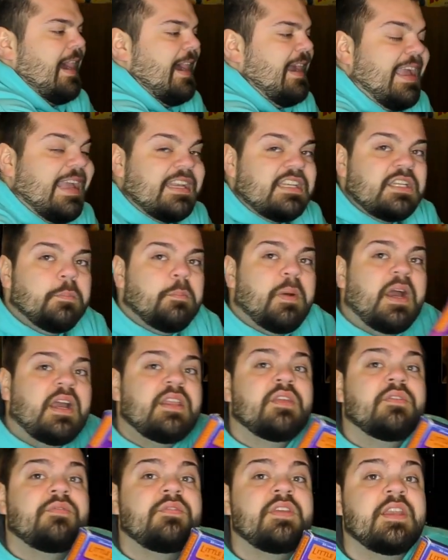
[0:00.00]
I had to buy
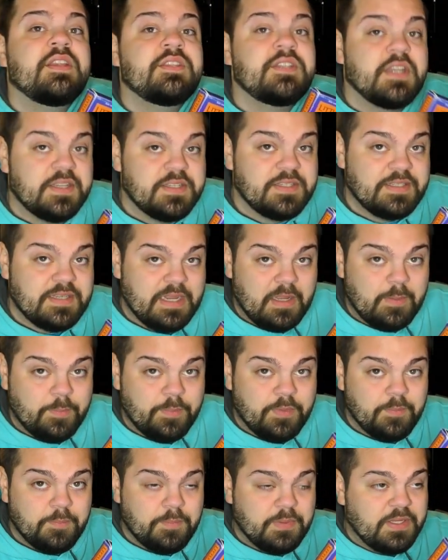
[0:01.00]
the VHS
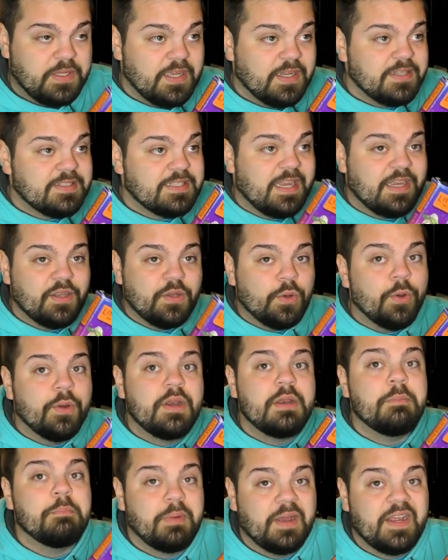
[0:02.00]
tape because I
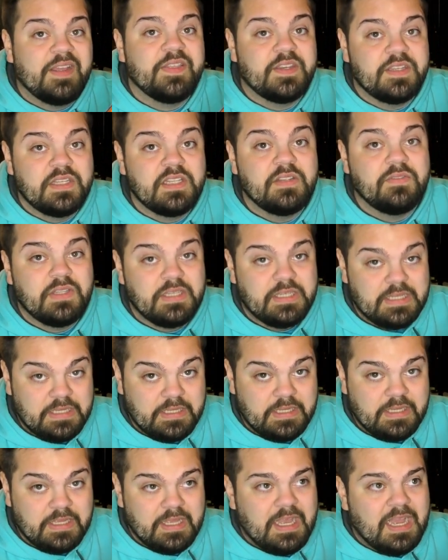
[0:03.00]
couldn't buy the
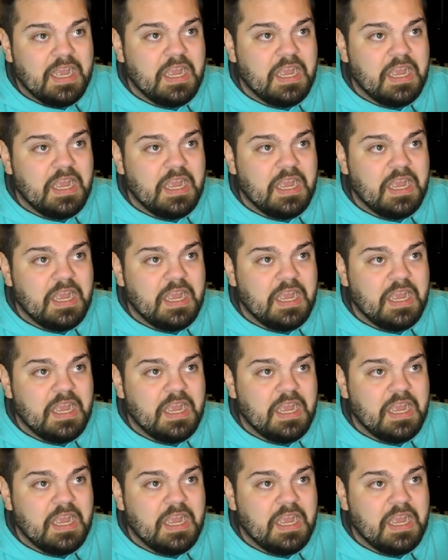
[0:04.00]
DVD.